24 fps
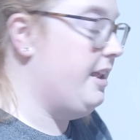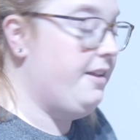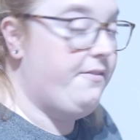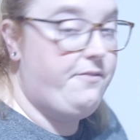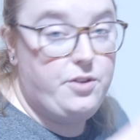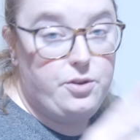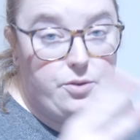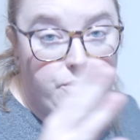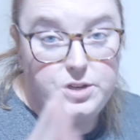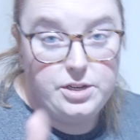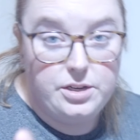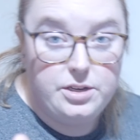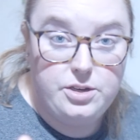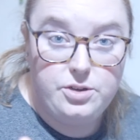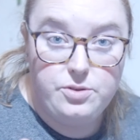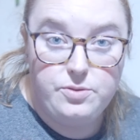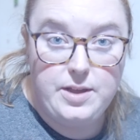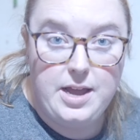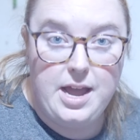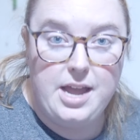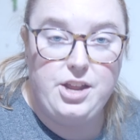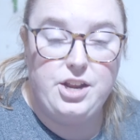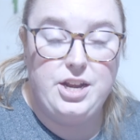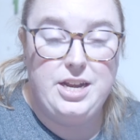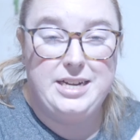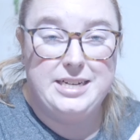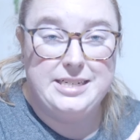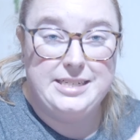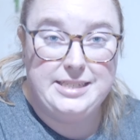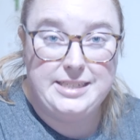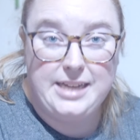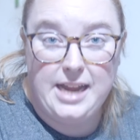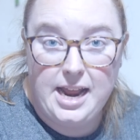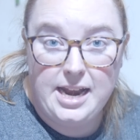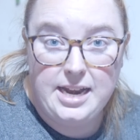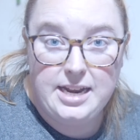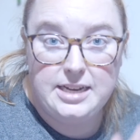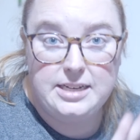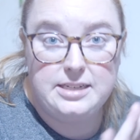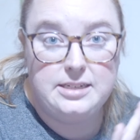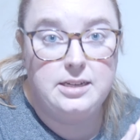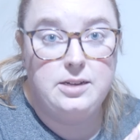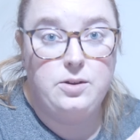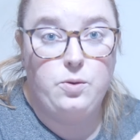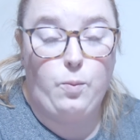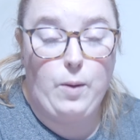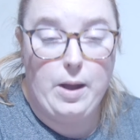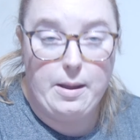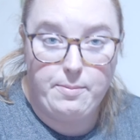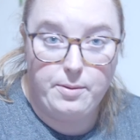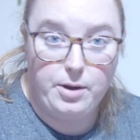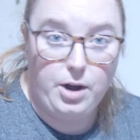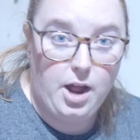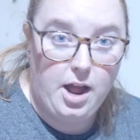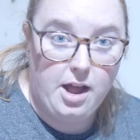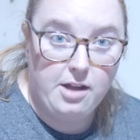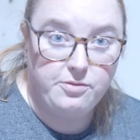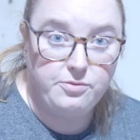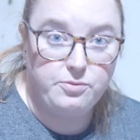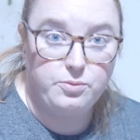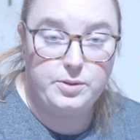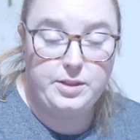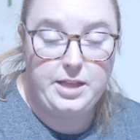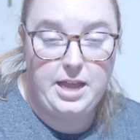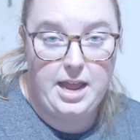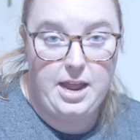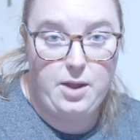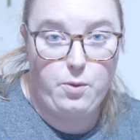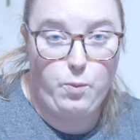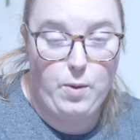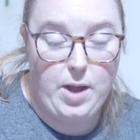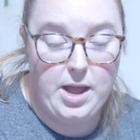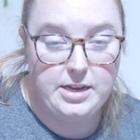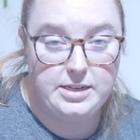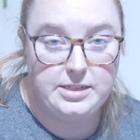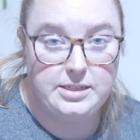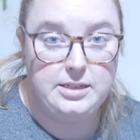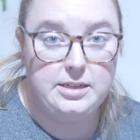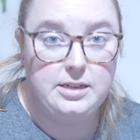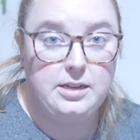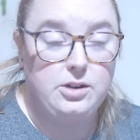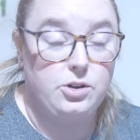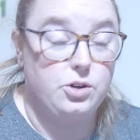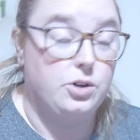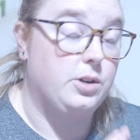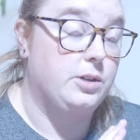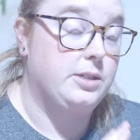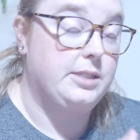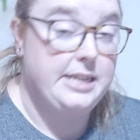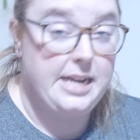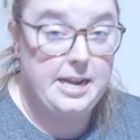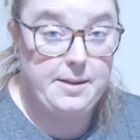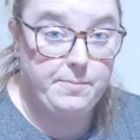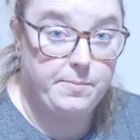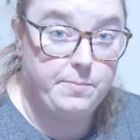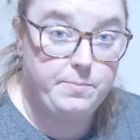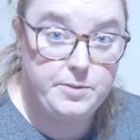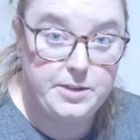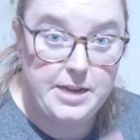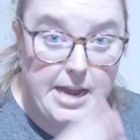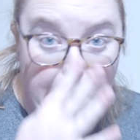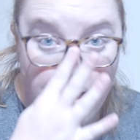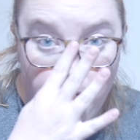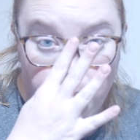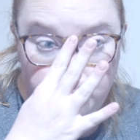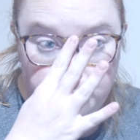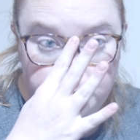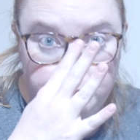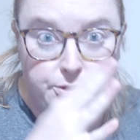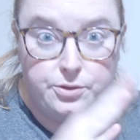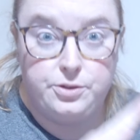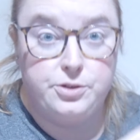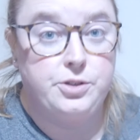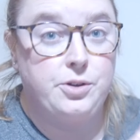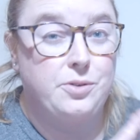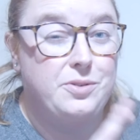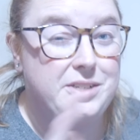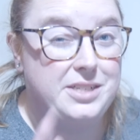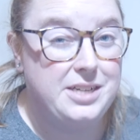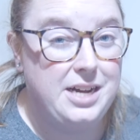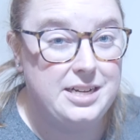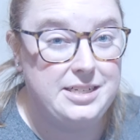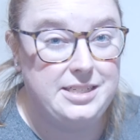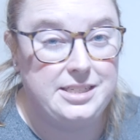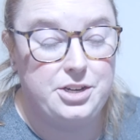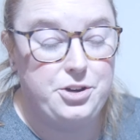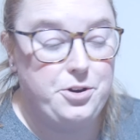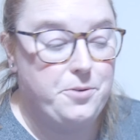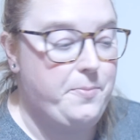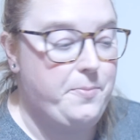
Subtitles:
if you did do that, you need to sand it, wipe it off with a wet or a damp towel so there's no dust in your